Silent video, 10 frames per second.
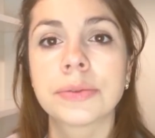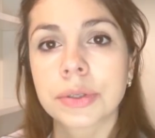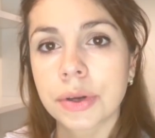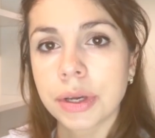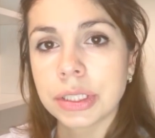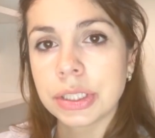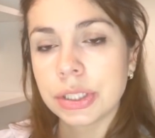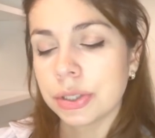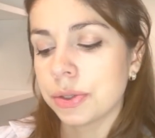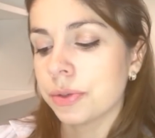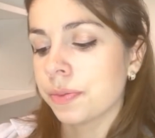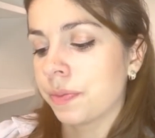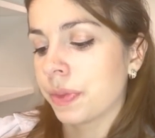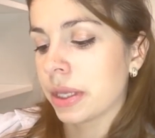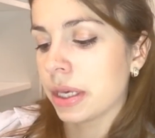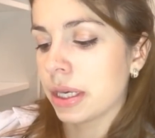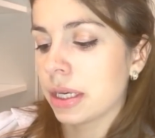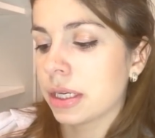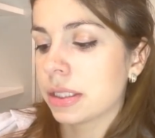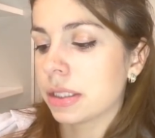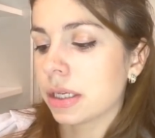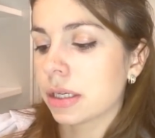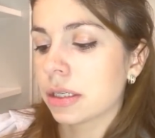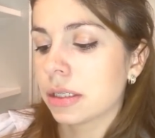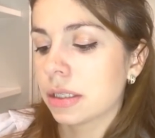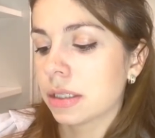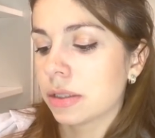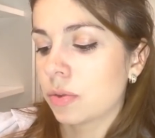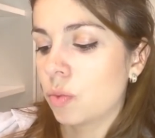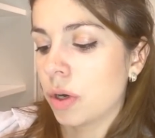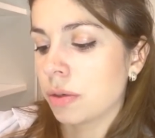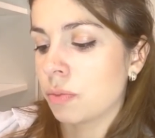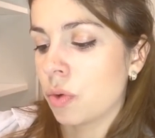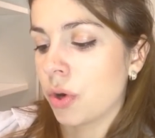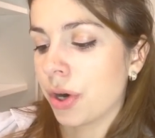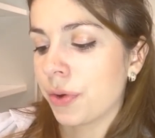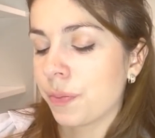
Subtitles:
we're going to take one more.